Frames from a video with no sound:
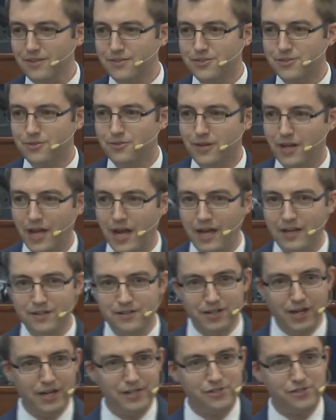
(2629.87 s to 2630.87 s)
so
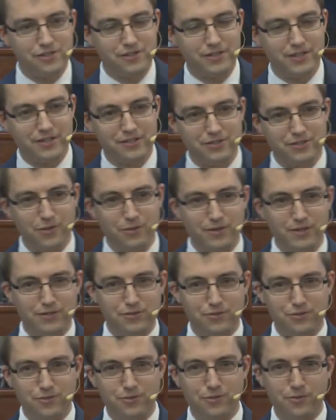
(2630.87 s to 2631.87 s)
Adonijah is
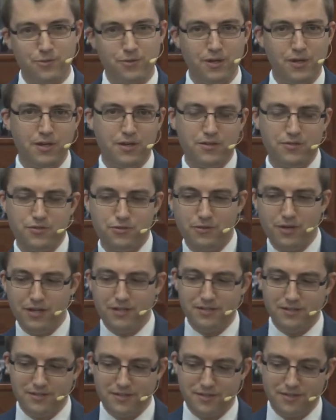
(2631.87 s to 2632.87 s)
going to
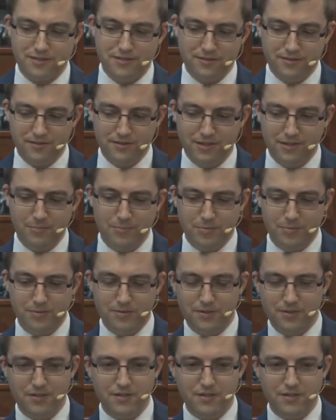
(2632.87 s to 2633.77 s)
try to slip,